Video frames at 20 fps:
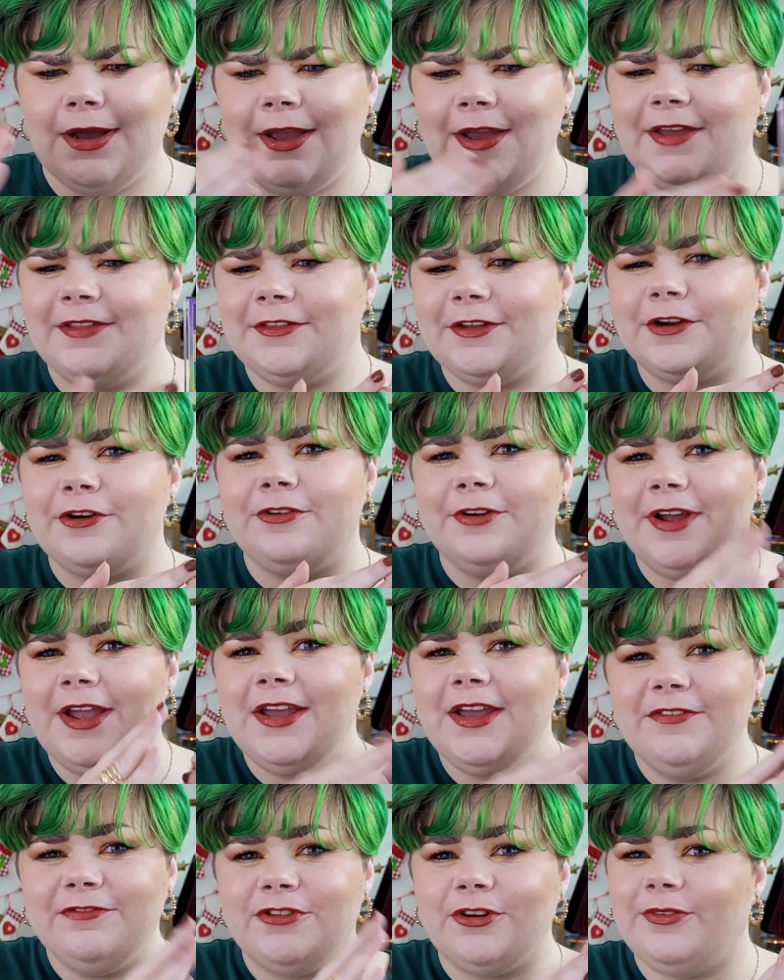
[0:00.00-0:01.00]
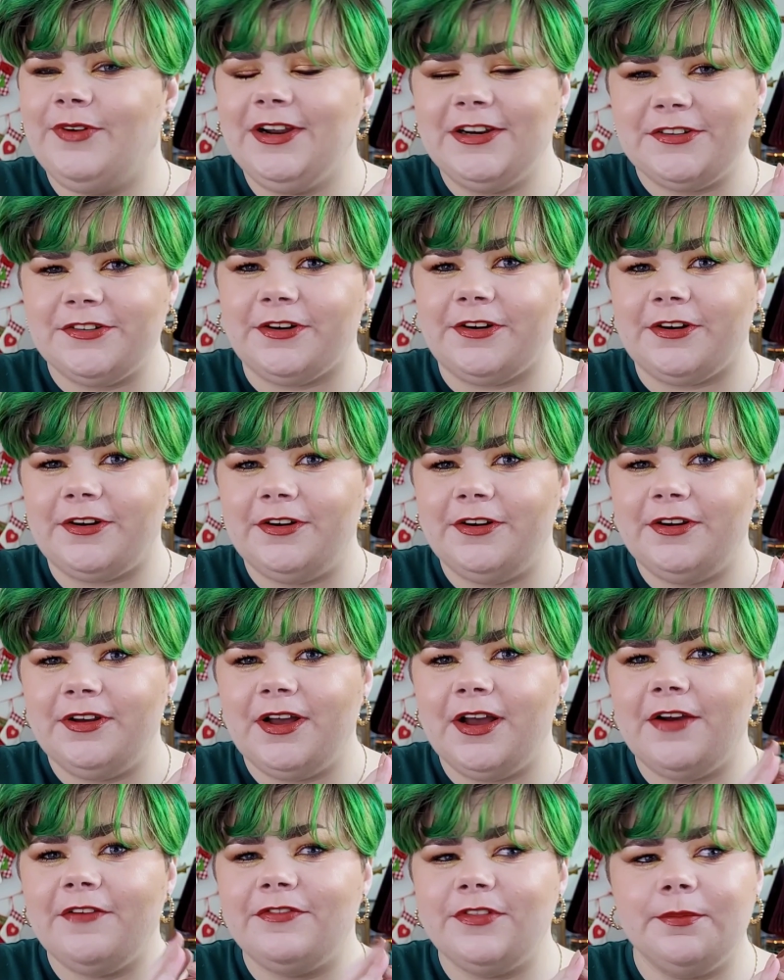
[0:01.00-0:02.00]
And the creative director
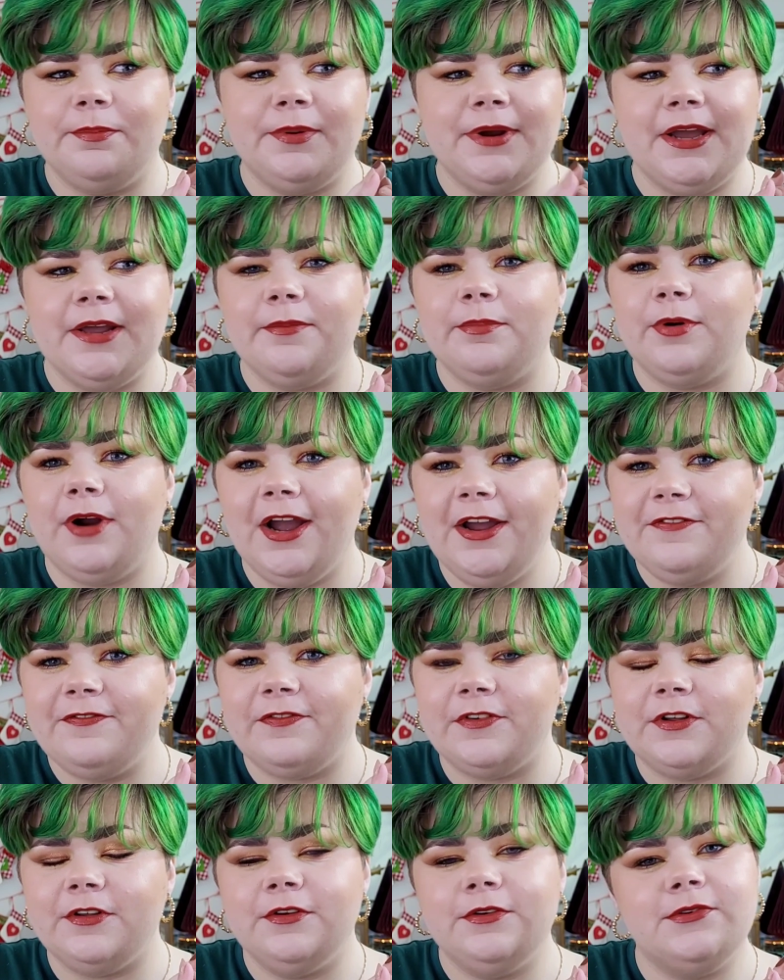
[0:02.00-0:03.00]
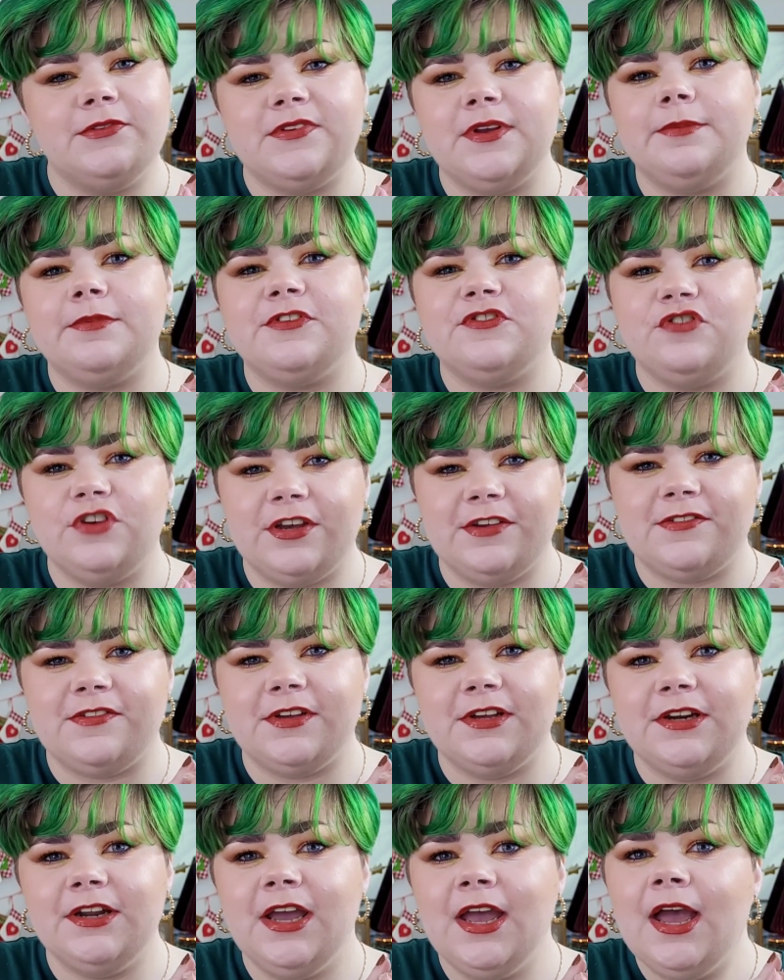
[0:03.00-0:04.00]
of the brand Prideful, whose name is
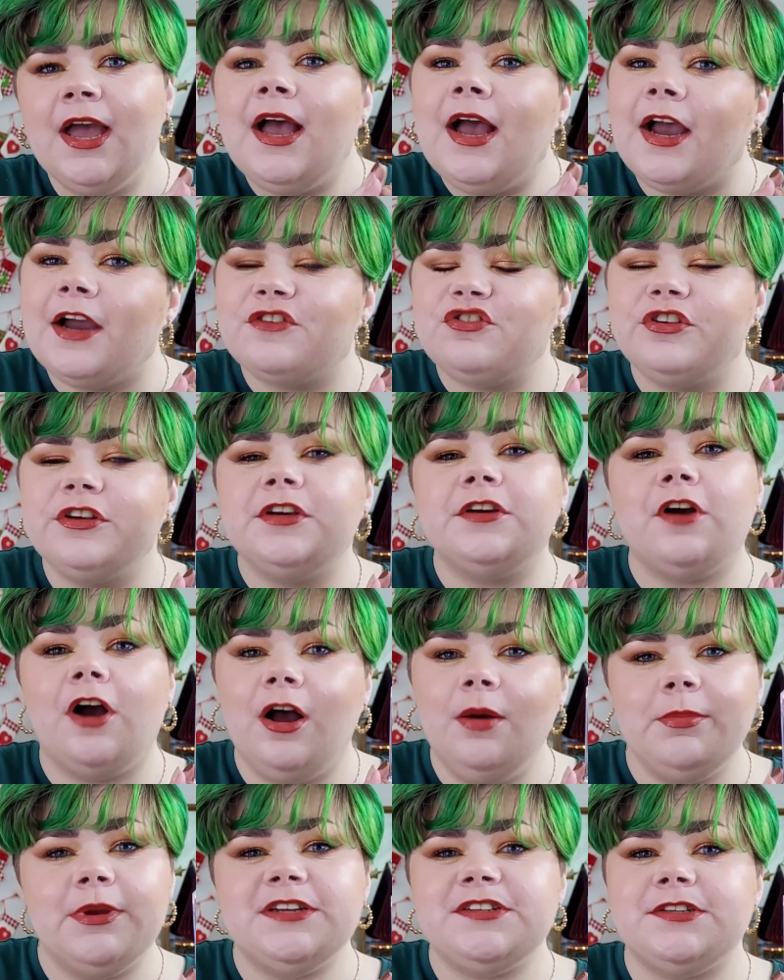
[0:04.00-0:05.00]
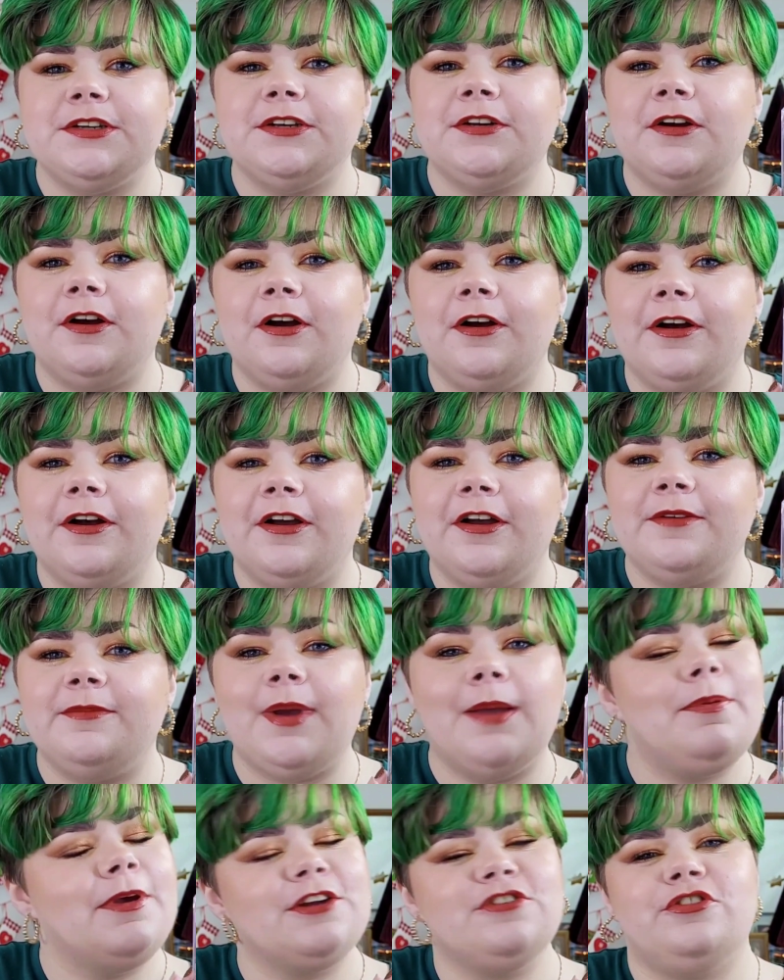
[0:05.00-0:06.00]
Jason, actually commented on
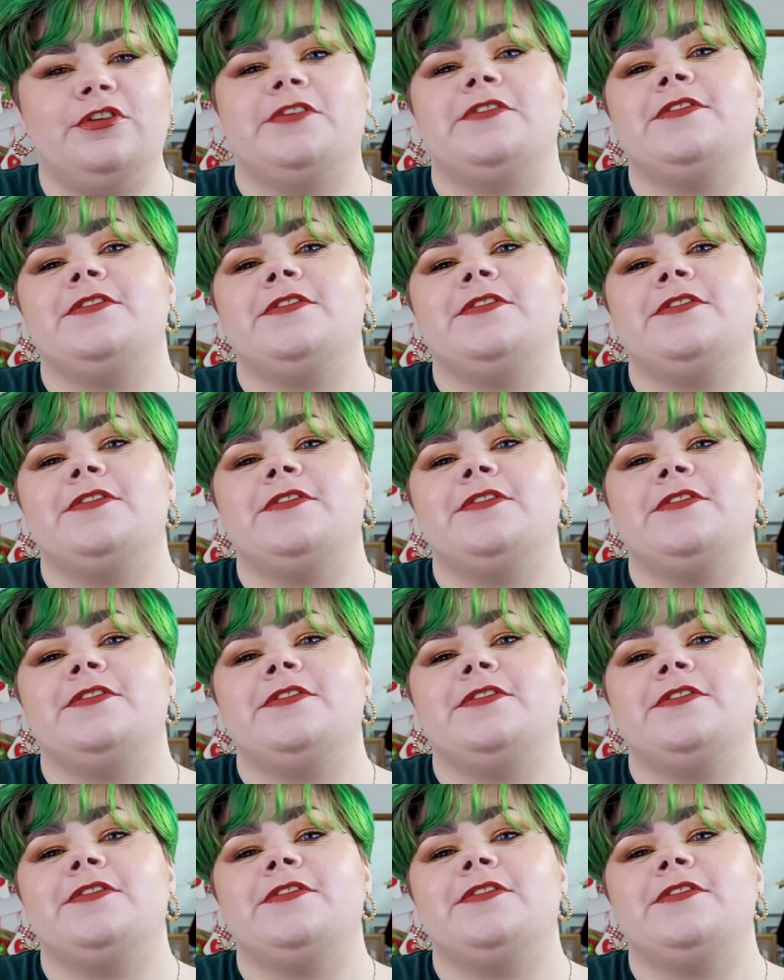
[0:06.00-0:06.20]
my picture.